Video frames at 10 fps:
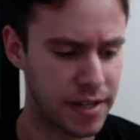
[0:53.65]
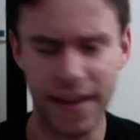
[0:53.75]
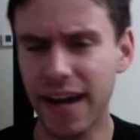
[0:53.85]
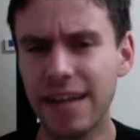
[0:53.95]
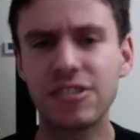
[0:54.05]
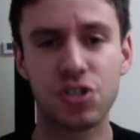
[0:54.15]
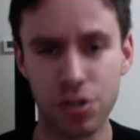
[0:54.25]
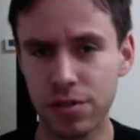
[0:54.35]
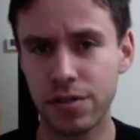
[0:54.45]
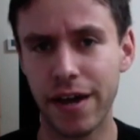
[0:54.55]
Not as
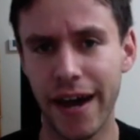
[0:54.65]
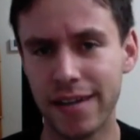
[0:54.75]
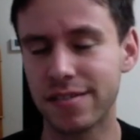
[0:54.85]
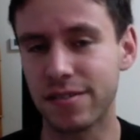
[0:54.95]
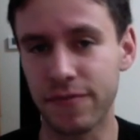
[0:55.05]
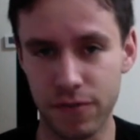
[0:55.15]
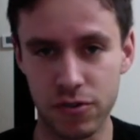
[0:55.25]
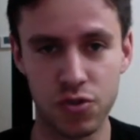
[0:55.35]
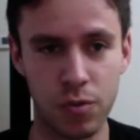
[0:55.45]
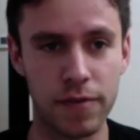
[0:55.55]
good as the
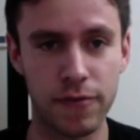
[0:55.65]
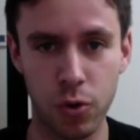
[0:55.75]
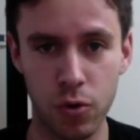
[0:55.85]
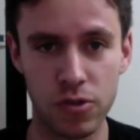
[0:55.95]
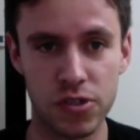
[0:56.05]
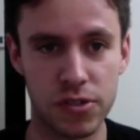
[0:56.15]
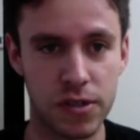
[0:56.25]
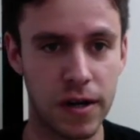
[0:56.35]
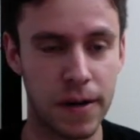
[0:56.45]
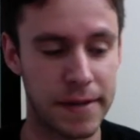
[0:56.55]
first one, of course.
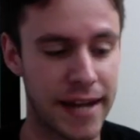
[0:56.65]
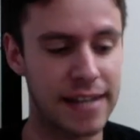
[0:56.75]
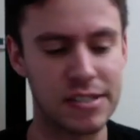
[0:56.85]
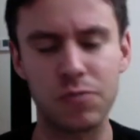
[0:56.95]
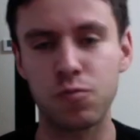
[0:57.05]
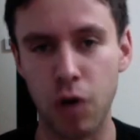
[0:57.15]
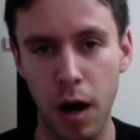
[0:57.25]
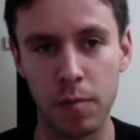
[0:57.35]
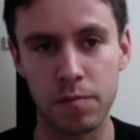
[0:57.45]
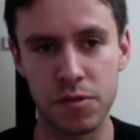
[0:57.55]
It has its
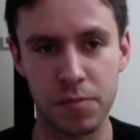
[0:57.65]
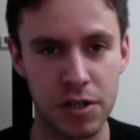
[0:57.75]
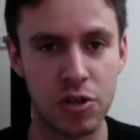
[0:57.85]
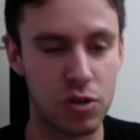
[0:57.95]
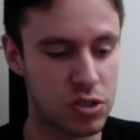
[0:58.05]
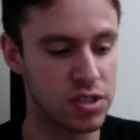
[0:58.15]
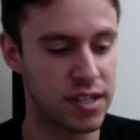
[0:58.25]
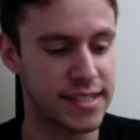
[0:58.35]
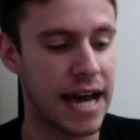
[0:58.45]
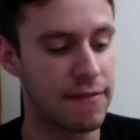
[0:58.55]
problems, but it also
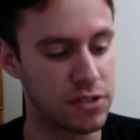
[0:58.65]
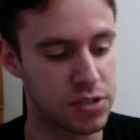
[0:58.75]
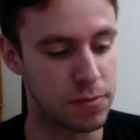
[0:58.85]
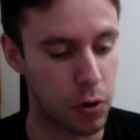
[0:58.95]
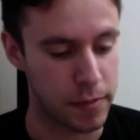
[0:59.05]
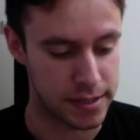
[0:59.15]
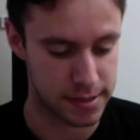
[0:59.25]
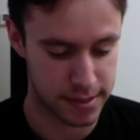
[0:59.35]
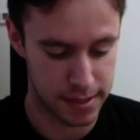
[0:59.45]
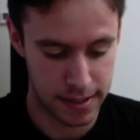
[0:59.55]
does have its
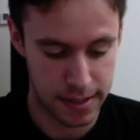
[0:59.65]
moments.